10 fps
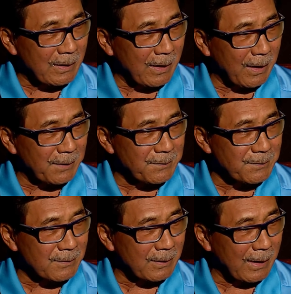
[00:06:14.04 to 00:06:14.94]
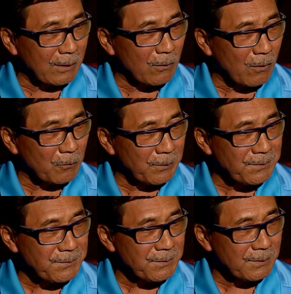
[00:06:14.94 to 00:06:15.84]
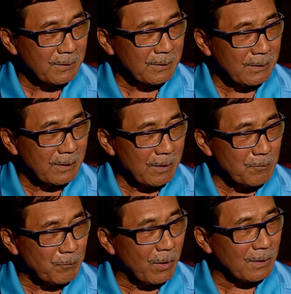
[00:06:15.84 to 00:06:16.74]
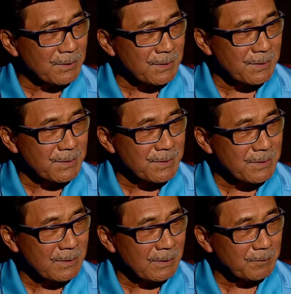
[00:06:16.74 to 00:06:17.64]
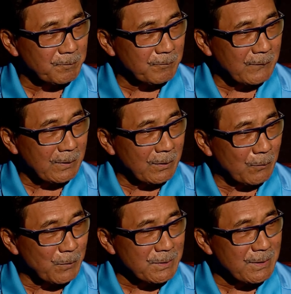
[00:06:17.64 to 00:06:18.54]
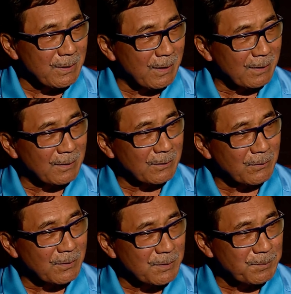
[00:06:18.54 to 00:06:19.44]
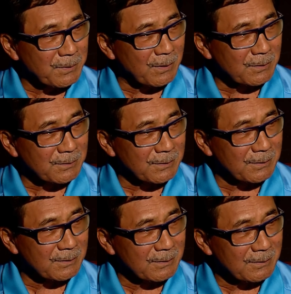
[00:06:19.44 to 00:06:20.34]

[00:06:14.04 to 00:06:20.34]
And along with policies which did not encourage production,